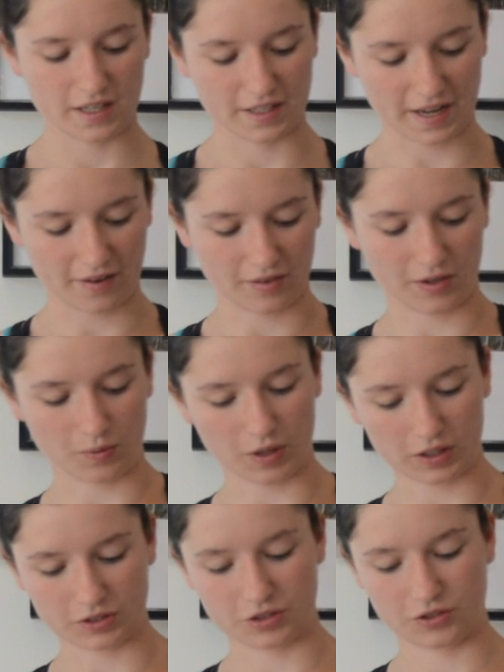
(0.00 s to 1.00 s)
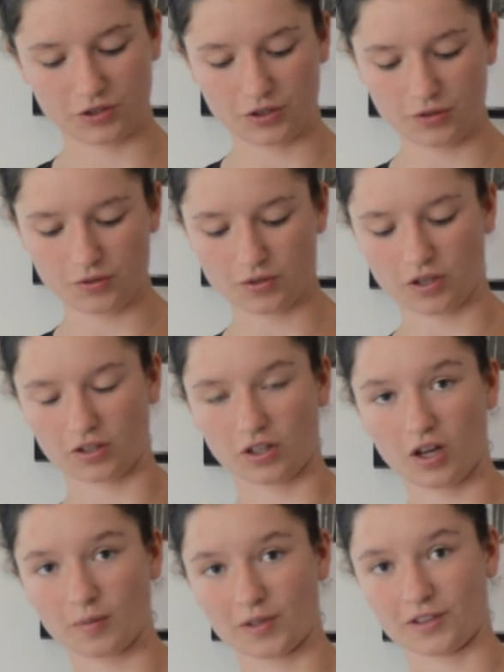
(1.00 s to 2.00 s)
Now he walked 2
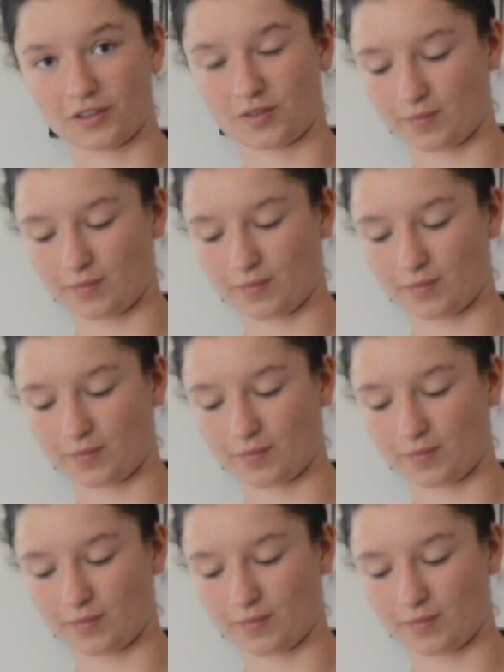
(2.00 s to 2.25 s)
kilometers